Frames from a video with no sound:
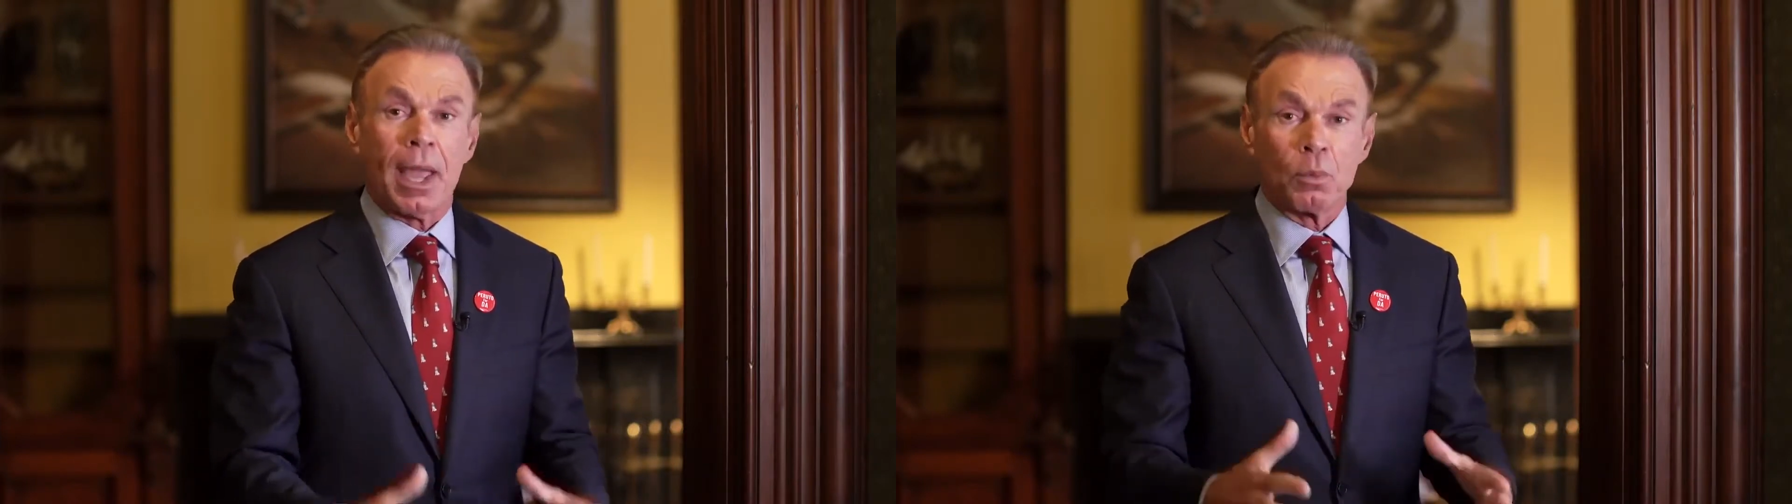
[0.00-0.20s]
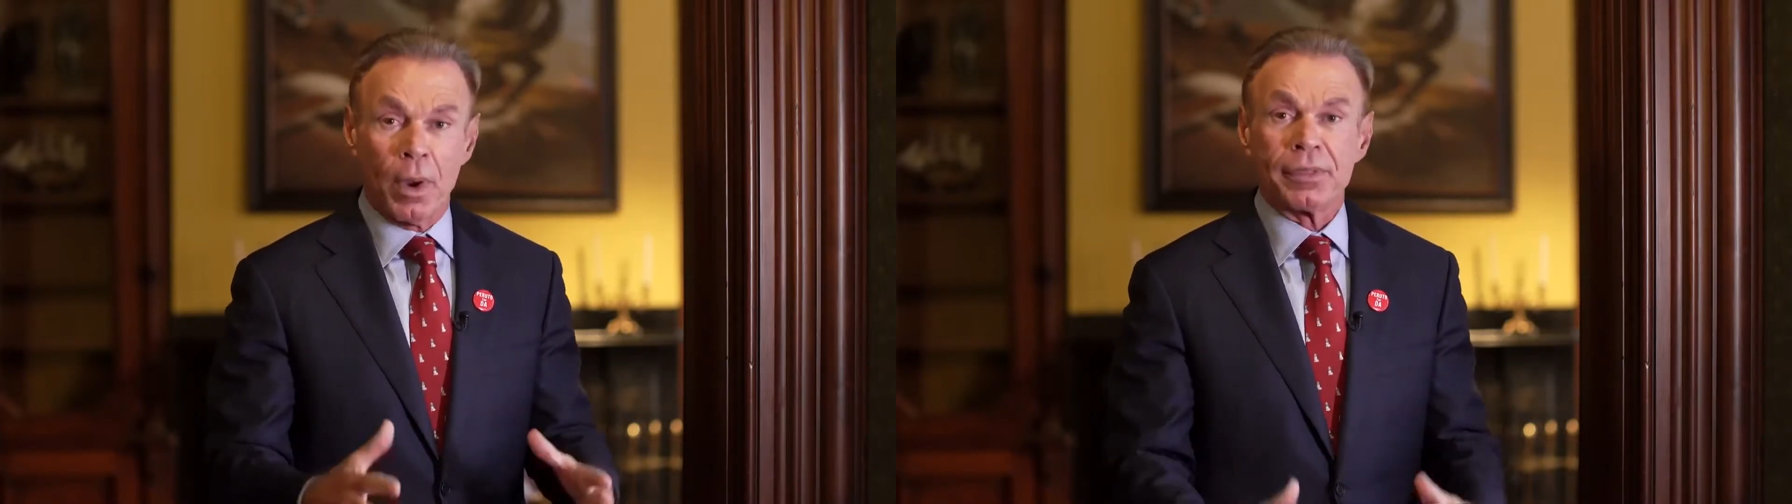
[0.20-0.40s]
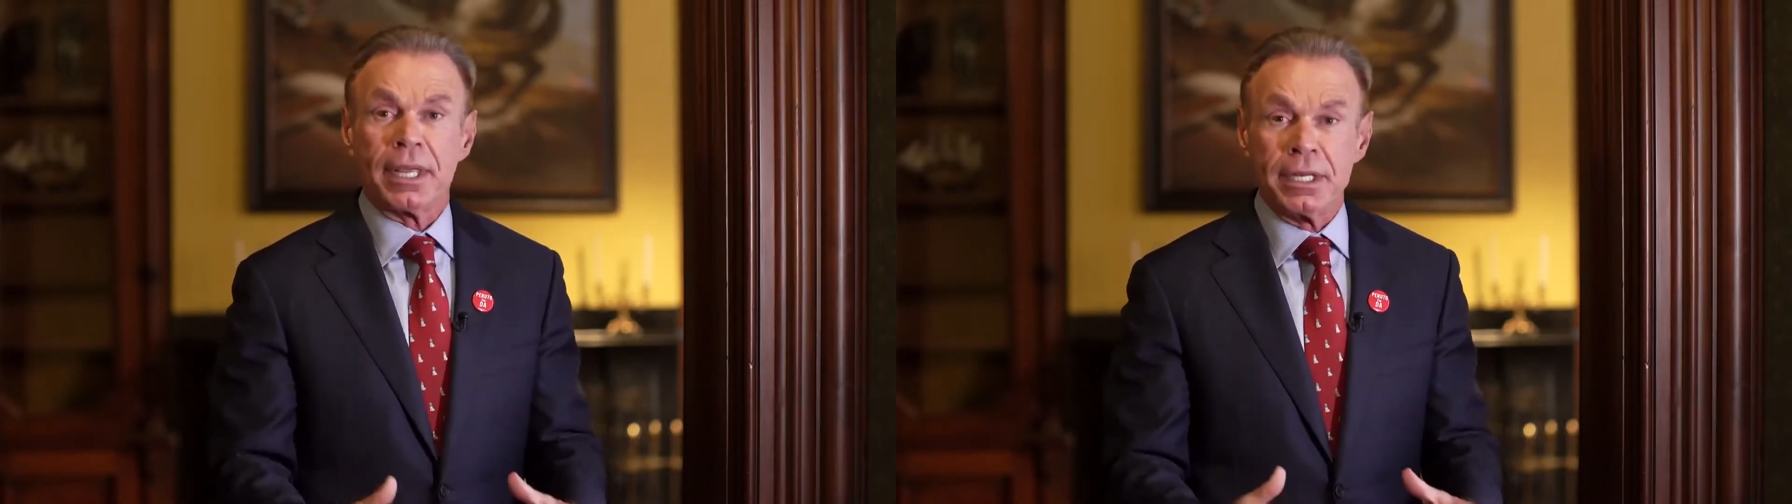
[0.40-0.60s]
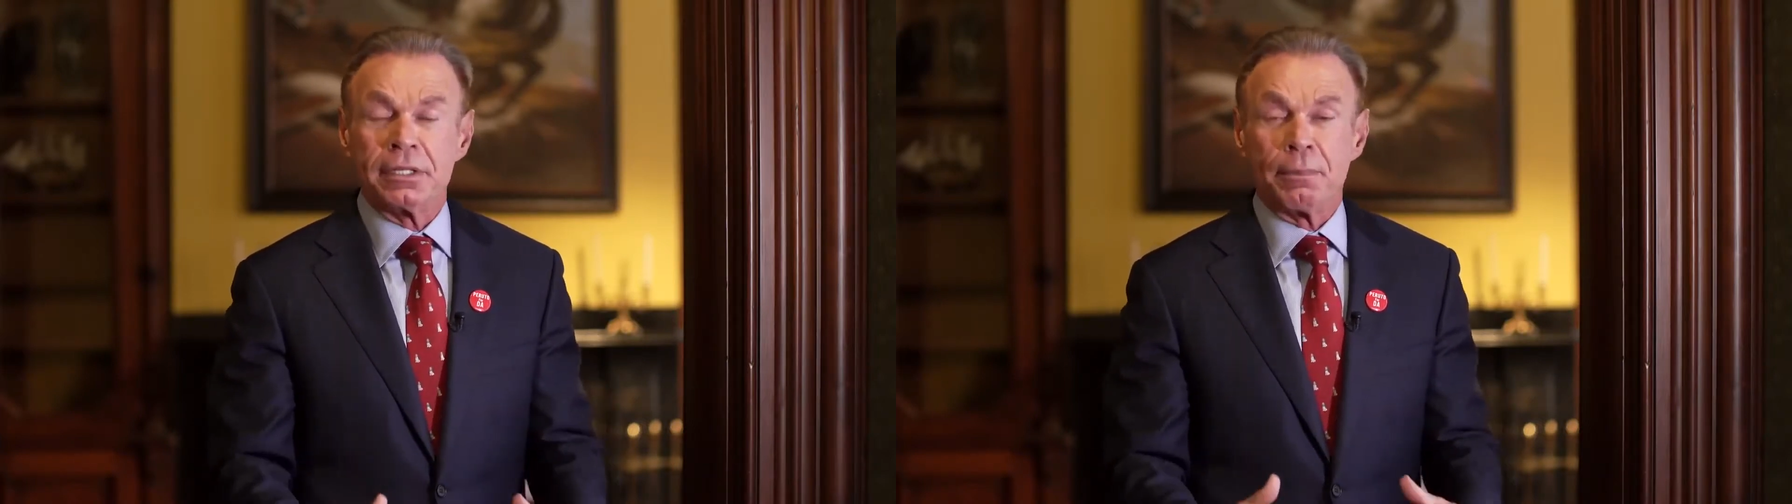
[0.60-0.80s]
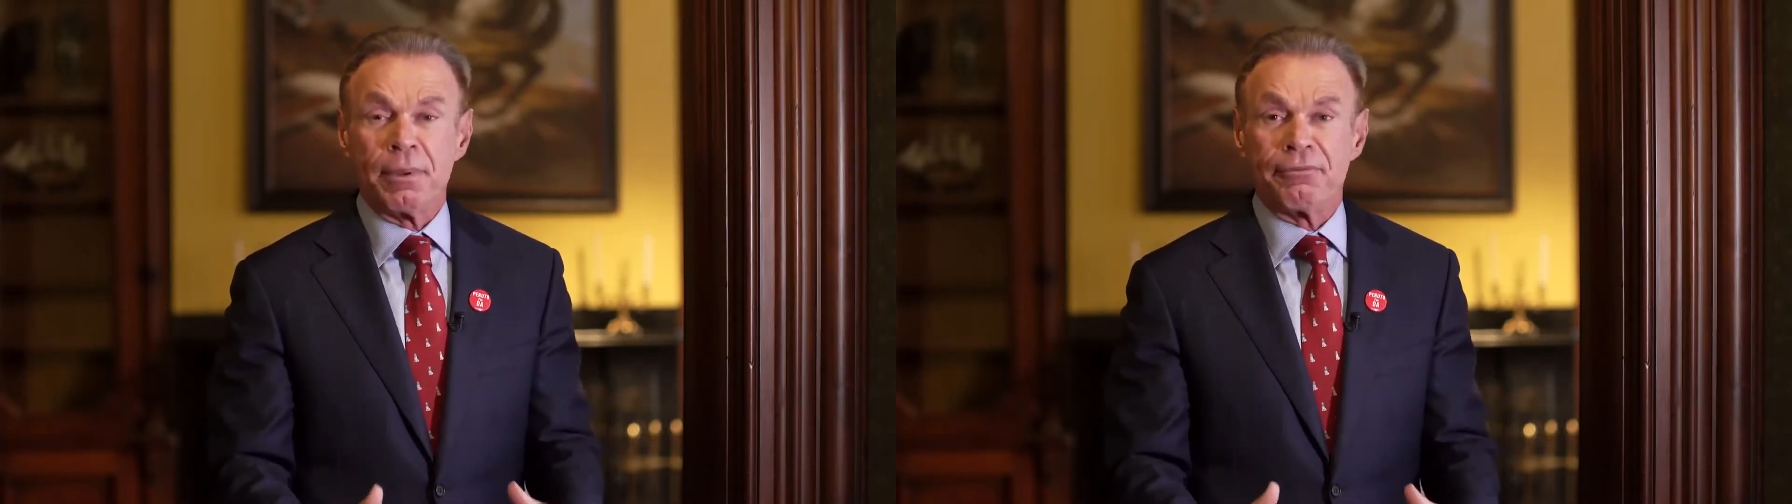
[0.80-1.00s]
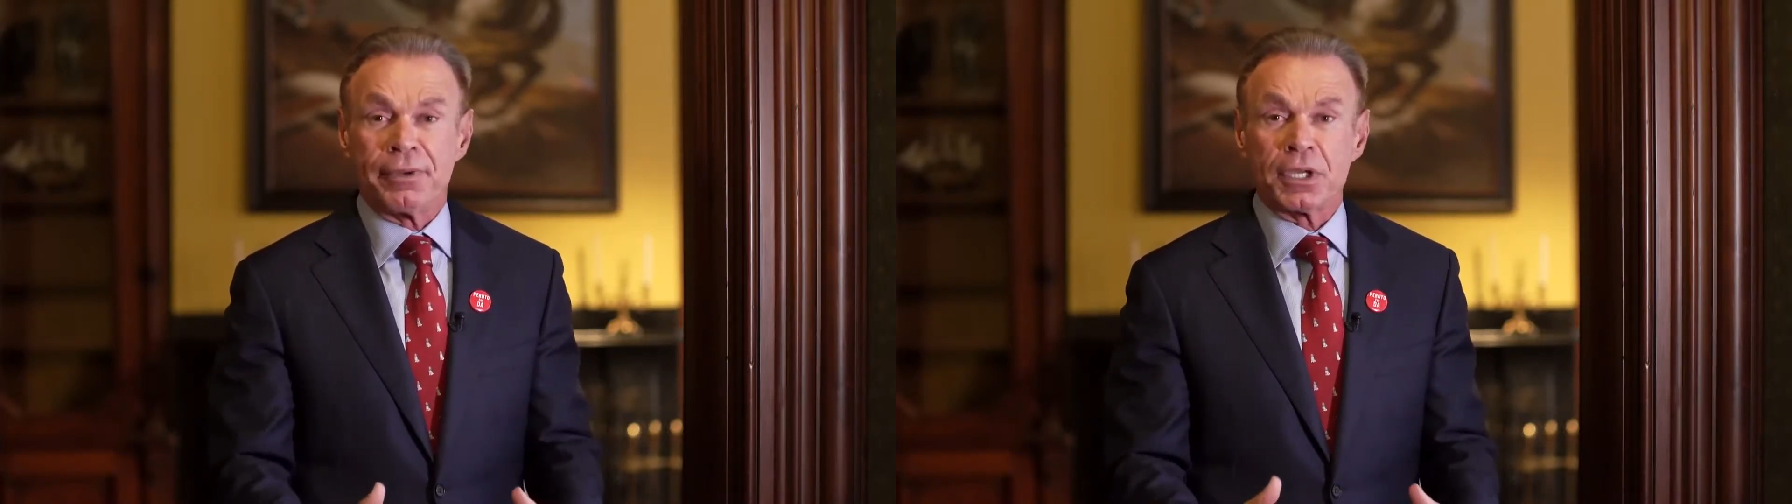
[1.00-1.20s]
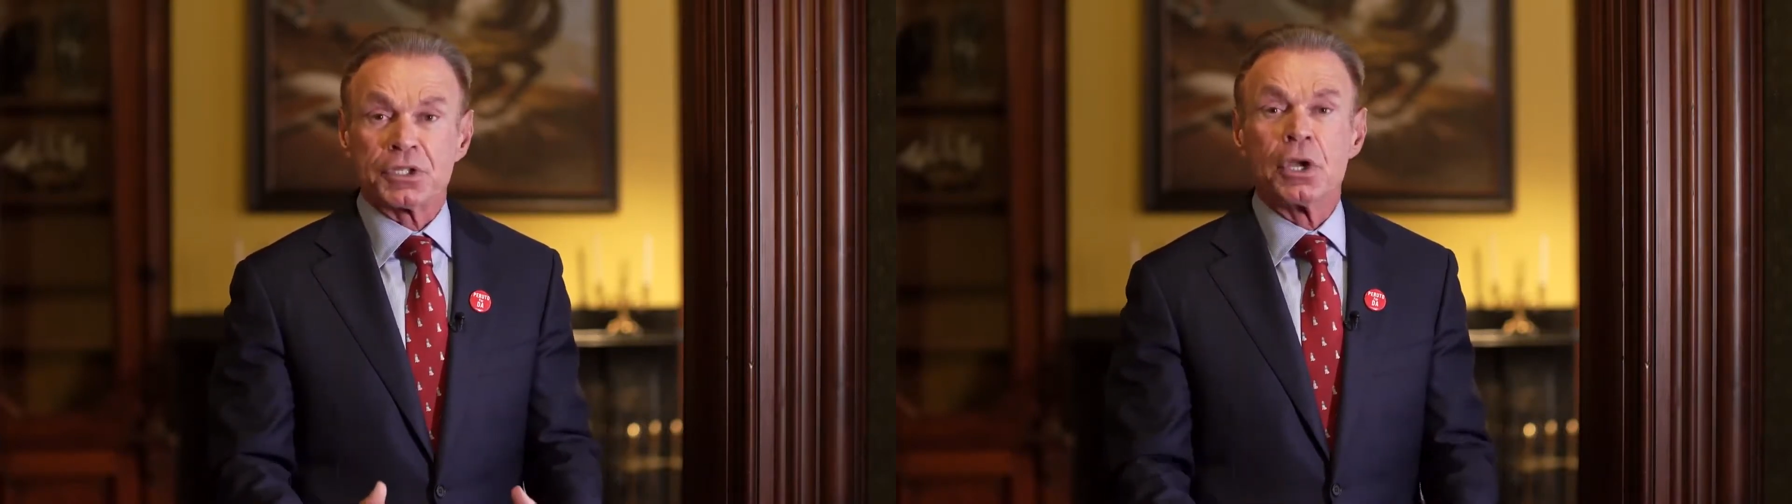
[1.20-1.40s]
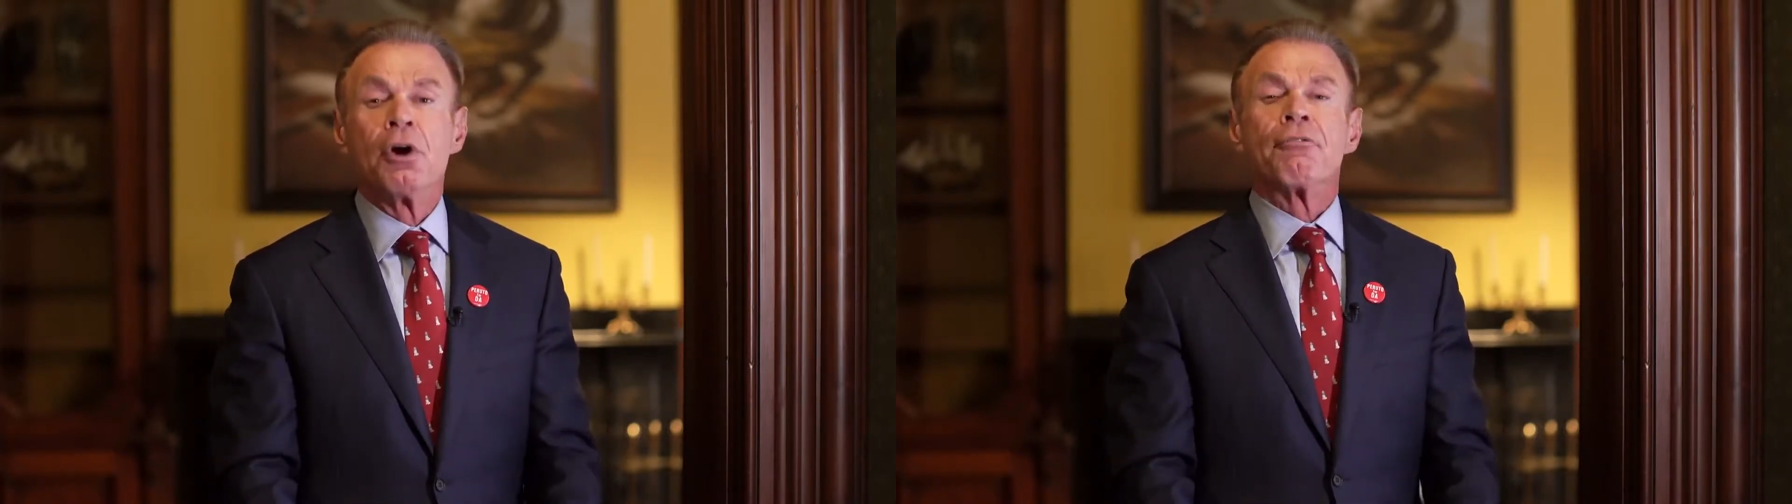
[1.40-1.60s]
and where they need to be
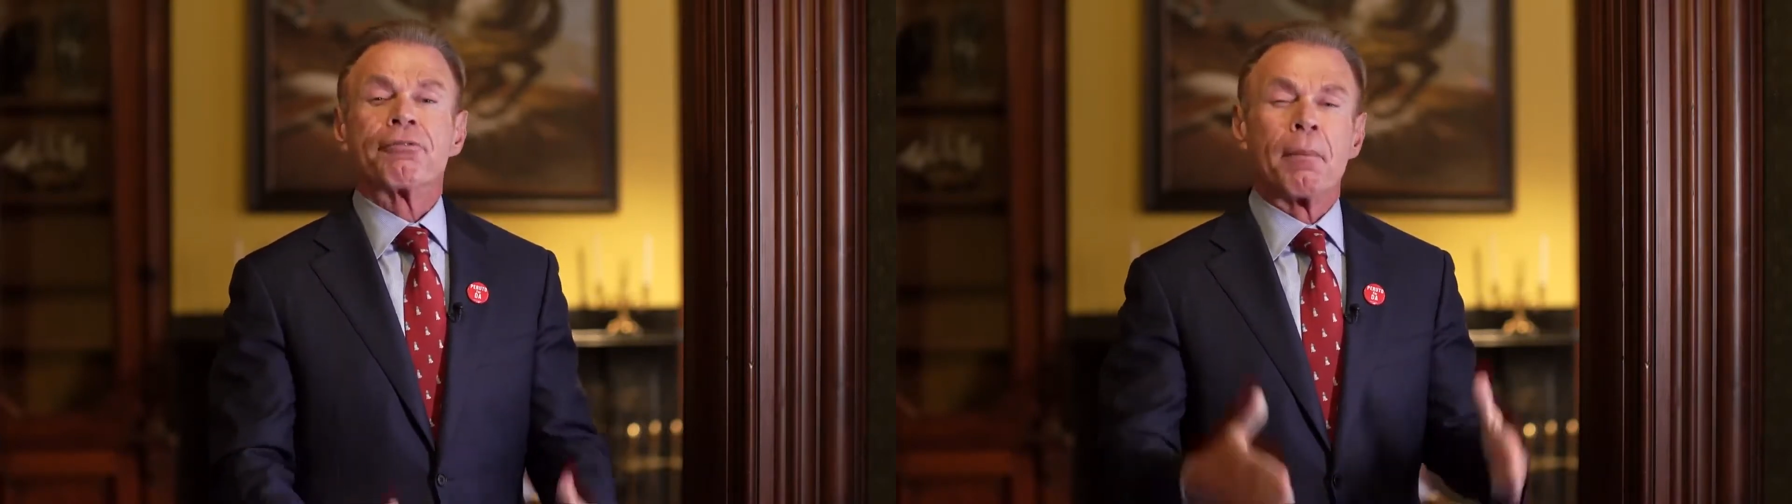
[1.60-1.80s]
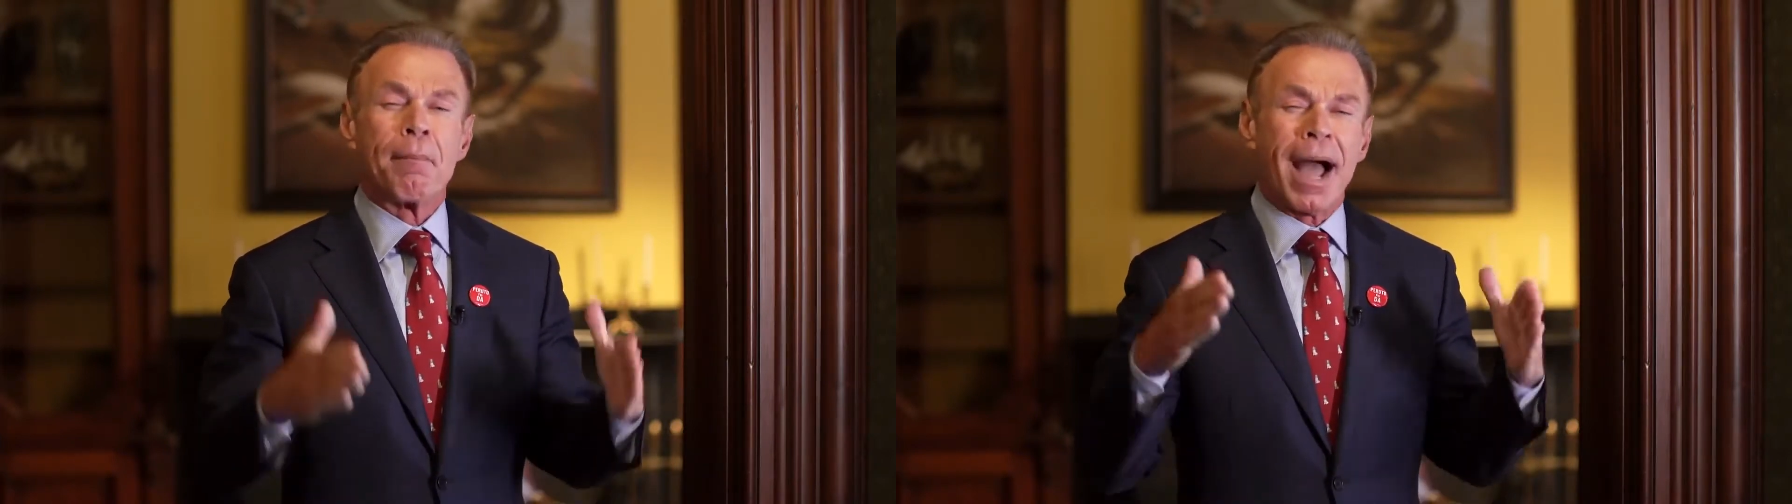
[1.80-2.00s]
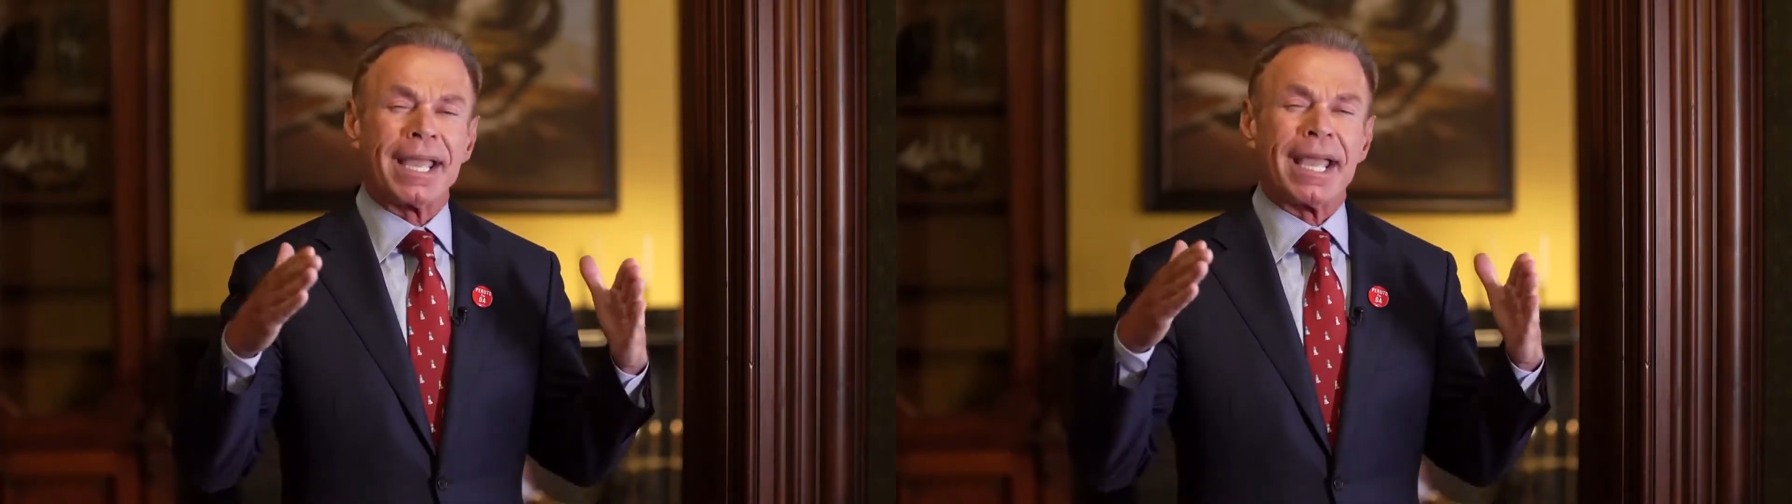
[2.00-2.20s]
fixed from my